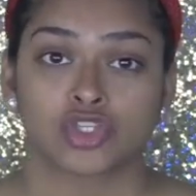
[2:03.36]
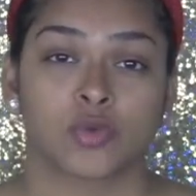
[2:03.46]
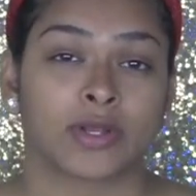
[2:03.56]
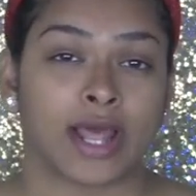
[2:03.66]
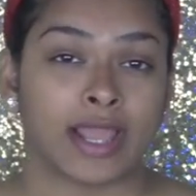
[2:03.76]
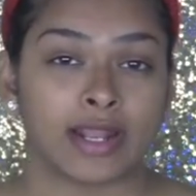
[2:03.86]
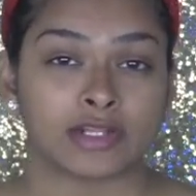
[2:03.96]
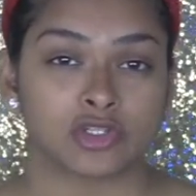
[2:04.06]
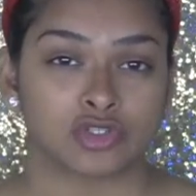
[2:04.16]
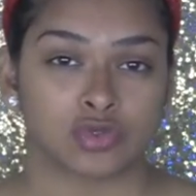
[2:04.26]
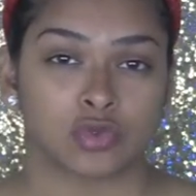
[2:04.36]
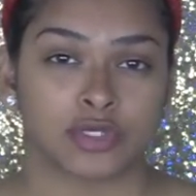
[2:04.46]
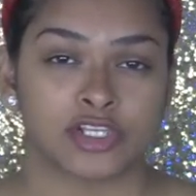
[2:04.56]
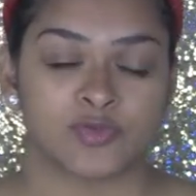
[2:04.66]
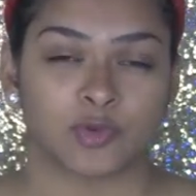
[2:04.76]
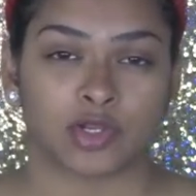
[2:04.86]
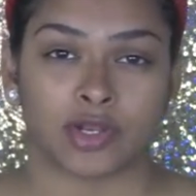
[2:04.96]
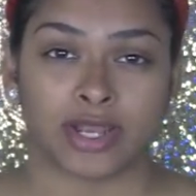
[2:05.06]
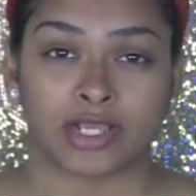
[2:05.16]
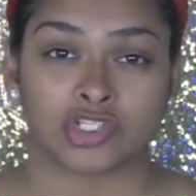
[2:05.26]
So what I like to do is put
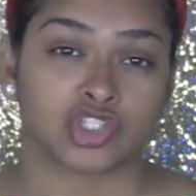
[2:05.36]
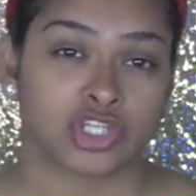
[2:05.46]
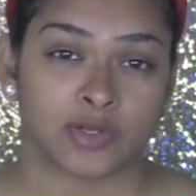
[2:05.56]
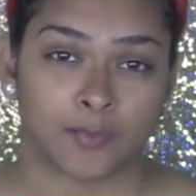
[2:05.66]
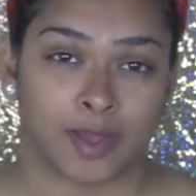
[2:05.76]
on like a sheet